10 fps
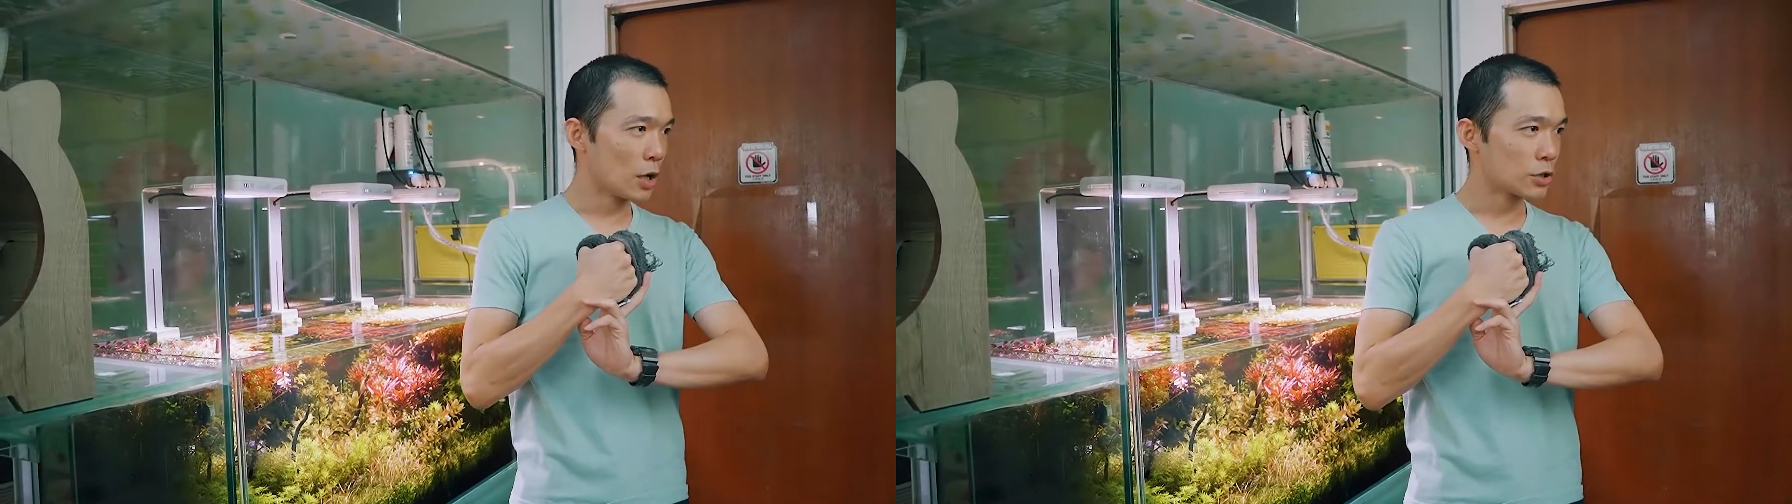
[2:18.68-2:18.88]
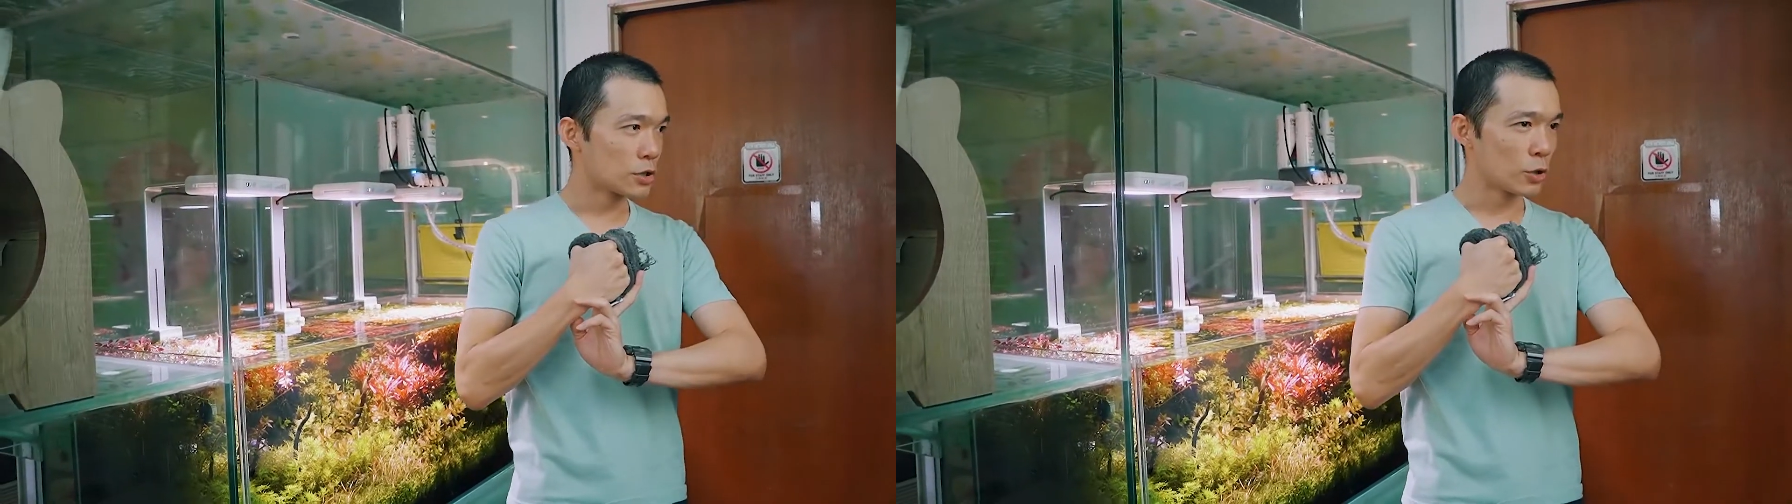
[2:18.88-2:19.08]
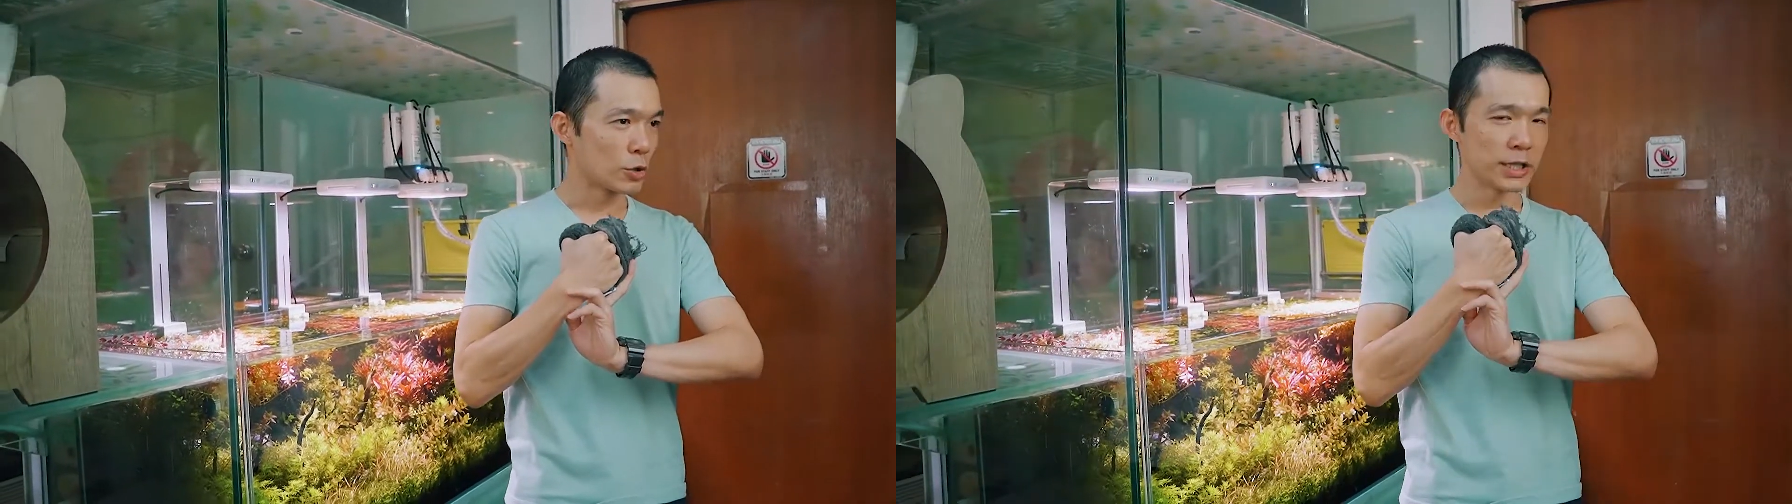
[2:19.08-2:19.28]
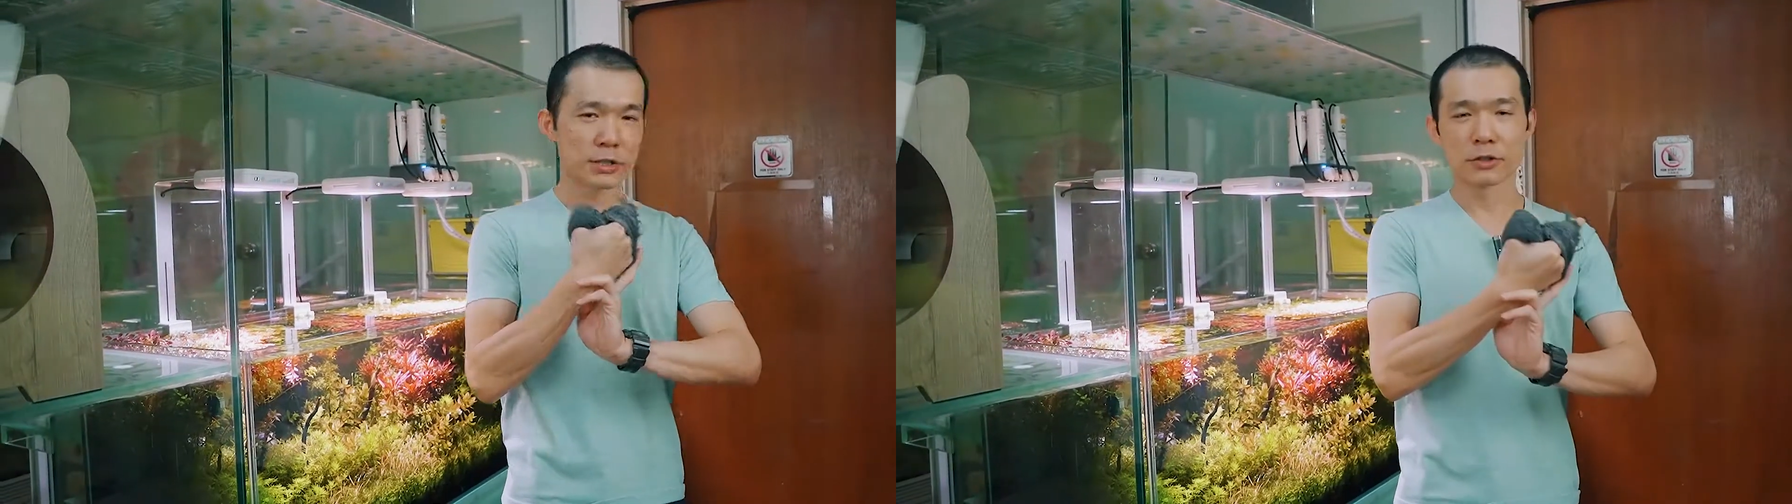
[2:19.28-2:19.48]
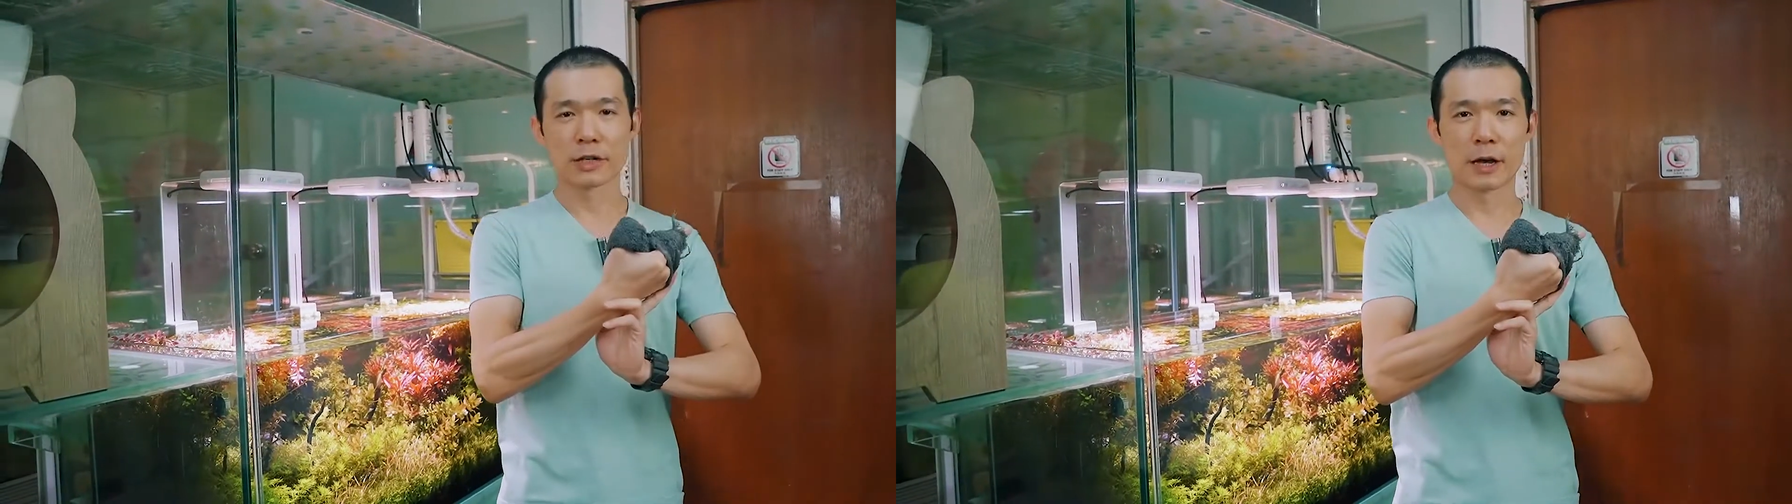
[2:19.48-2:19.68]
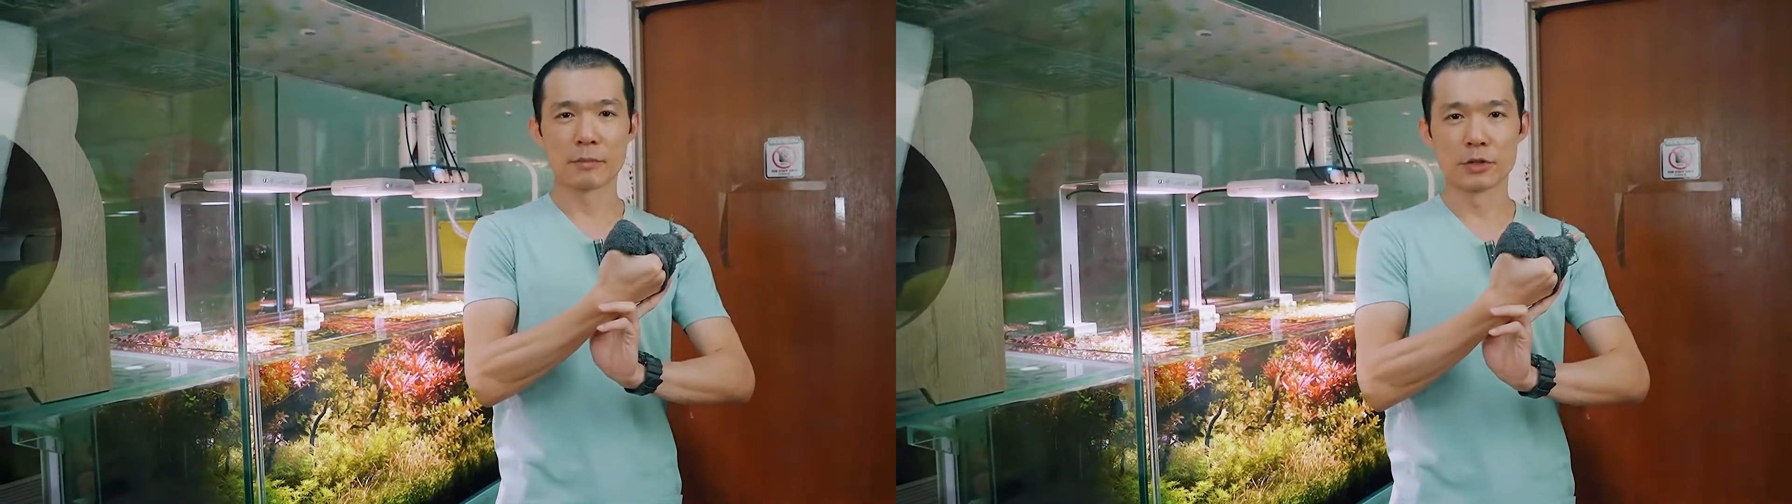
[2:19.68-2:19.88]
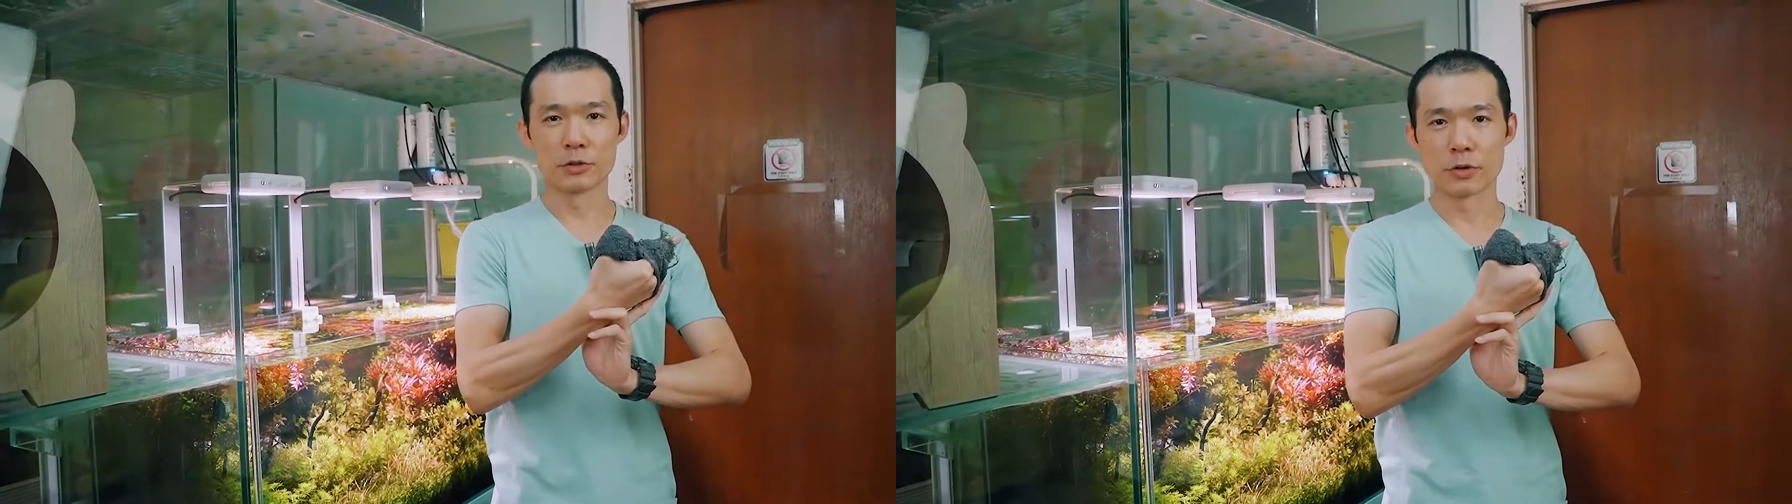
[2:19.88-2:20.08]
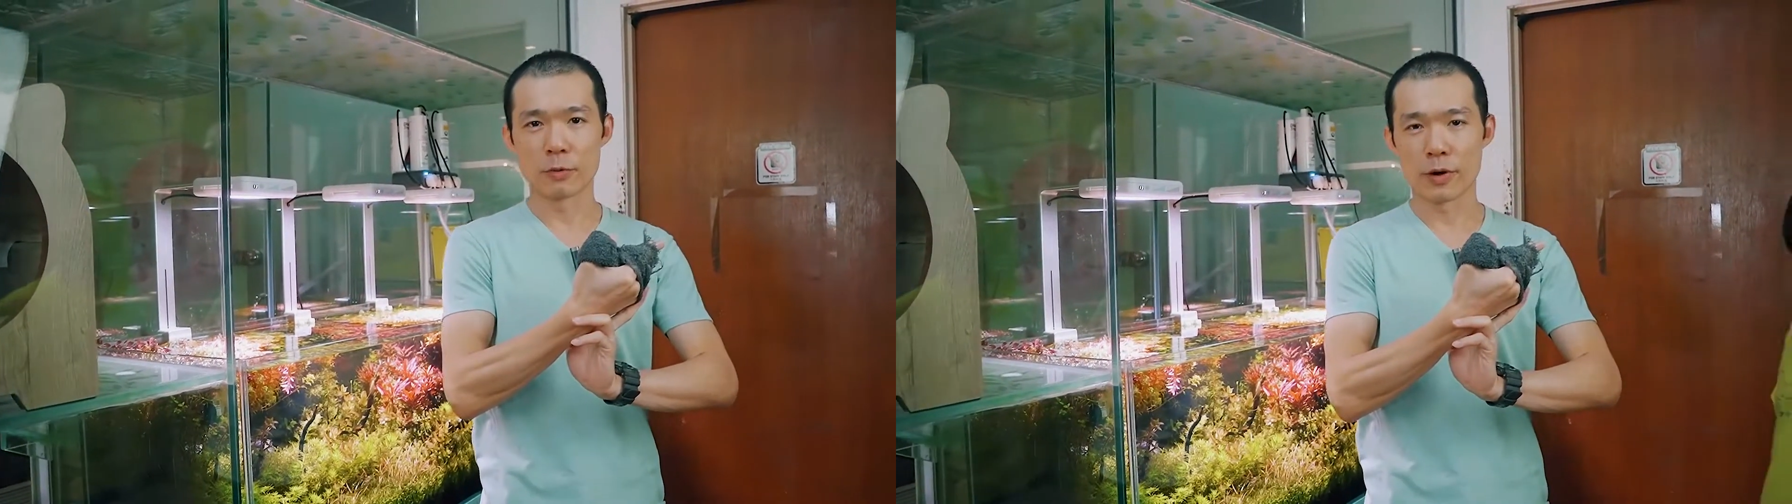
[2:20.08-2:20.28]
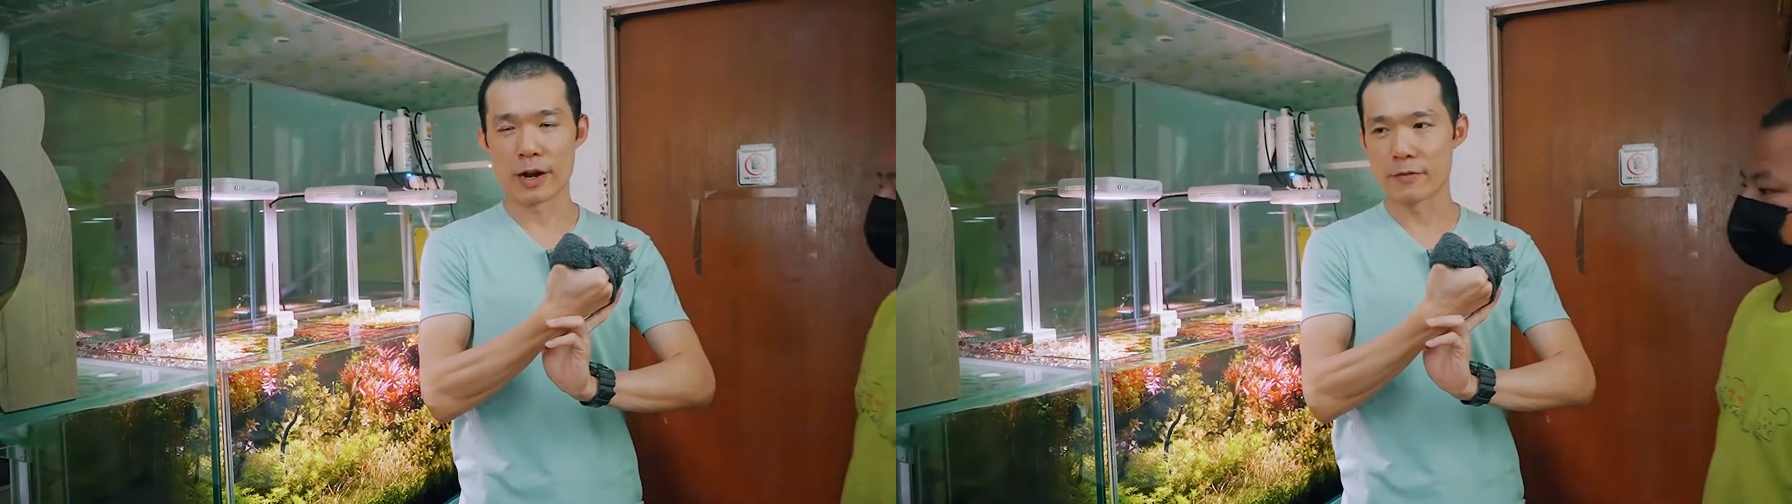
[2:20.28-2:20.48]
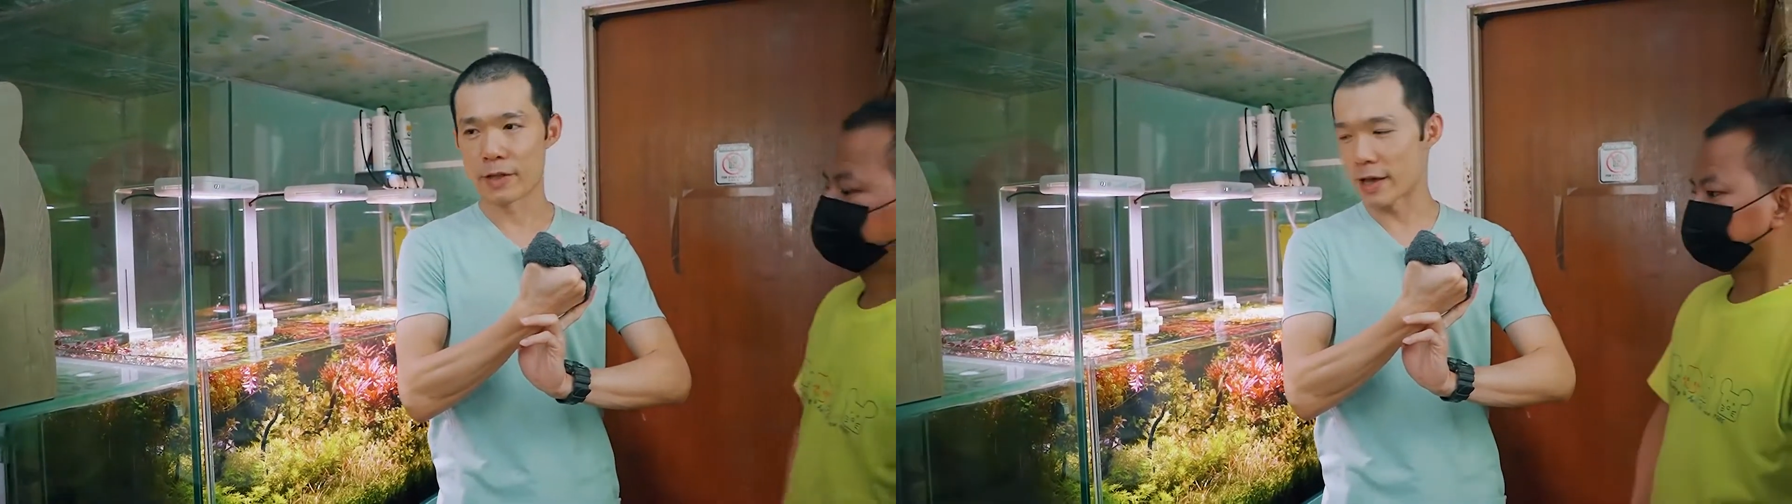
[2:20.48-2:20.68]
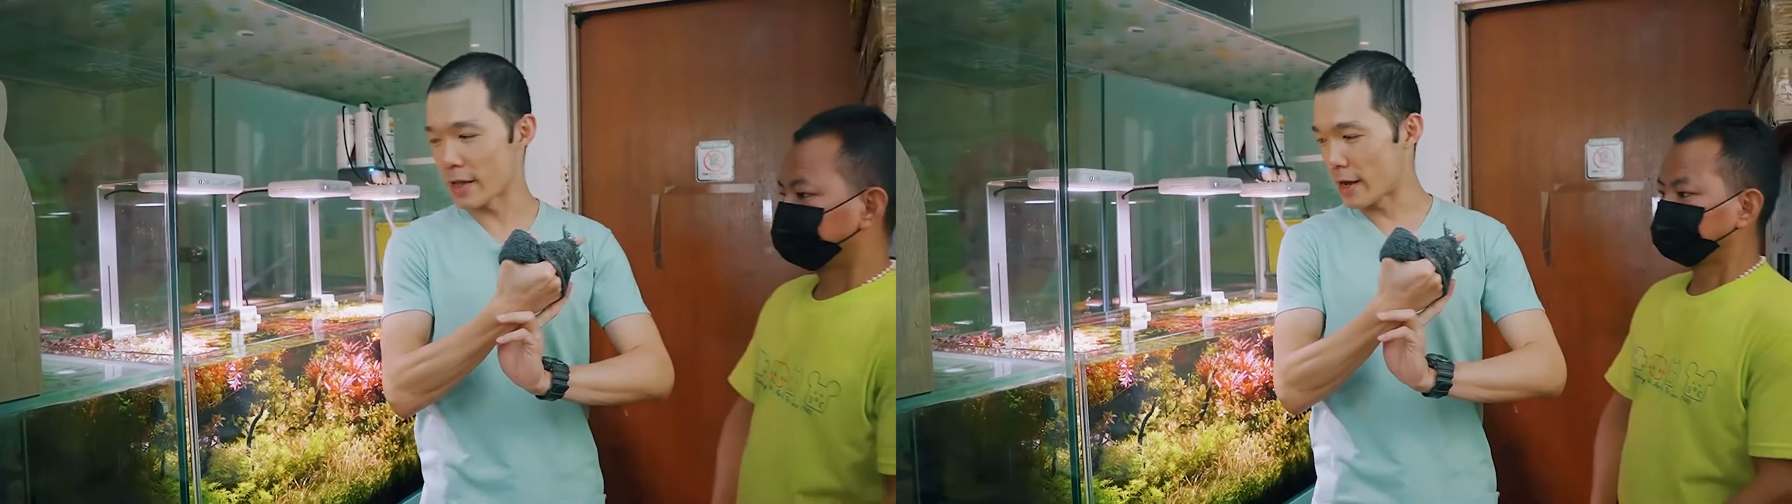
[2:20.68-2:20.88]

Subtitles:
So he's gonna help me do whatever that